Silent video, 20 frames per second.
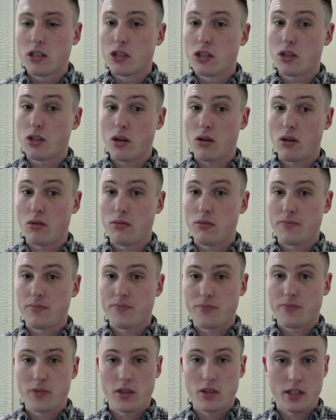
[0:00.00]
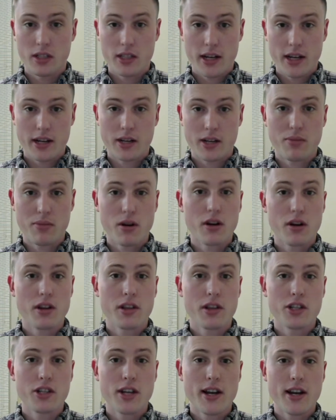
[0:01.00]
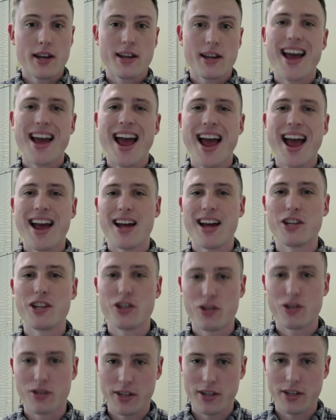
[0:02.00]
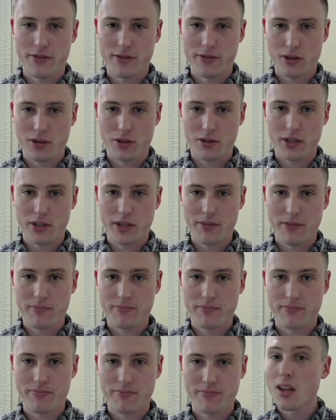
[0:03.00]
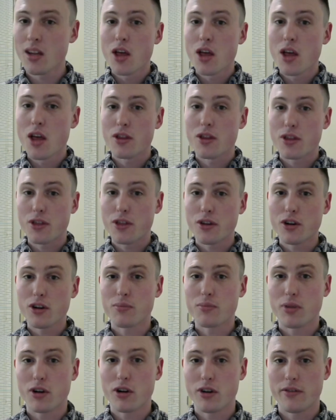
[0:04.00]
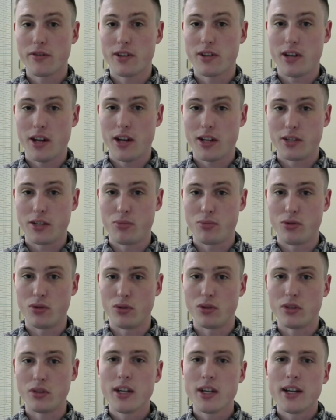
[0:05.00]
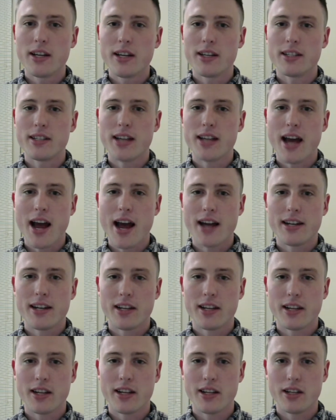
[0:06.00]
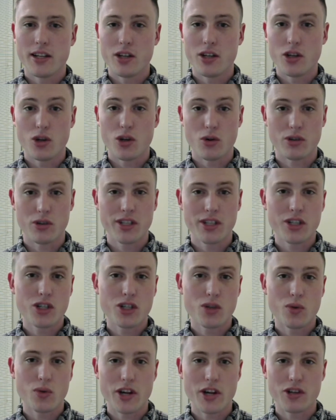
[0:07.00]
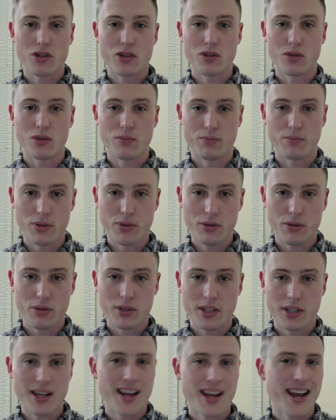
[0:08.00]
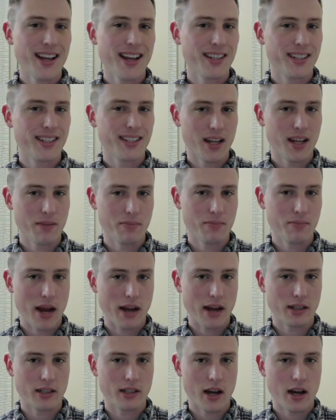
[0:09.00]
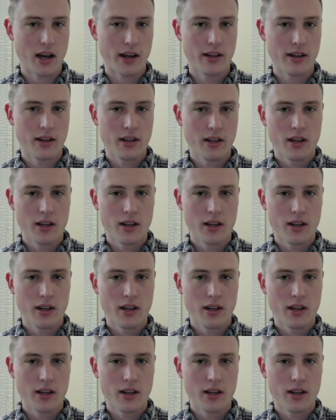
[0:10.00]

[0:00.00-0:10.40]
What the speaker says: So, the second part of the check, add your difficulty. The third part of the dice pool is adding in your situational boost and setback die.